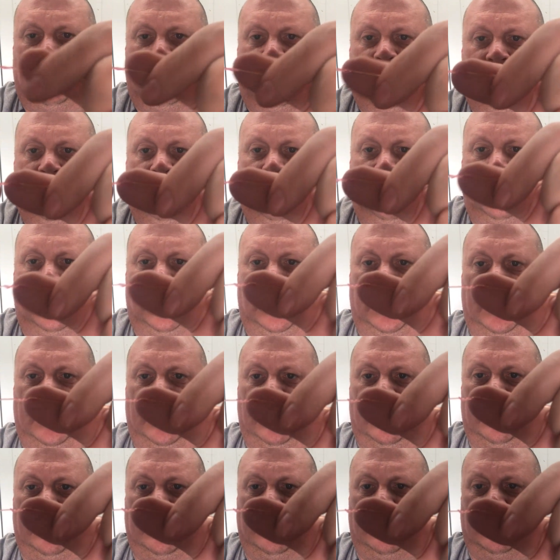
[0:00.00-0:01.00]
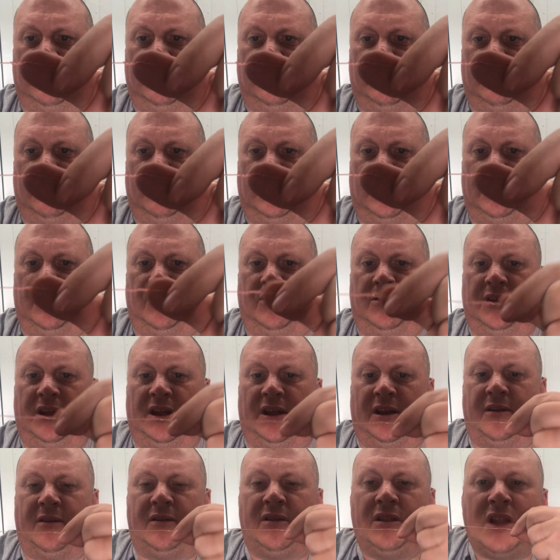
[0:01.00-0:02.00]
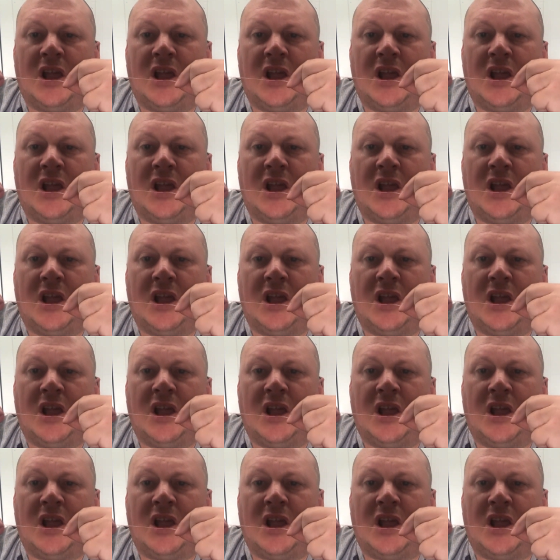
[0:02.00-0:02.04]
one knot there, one knot there.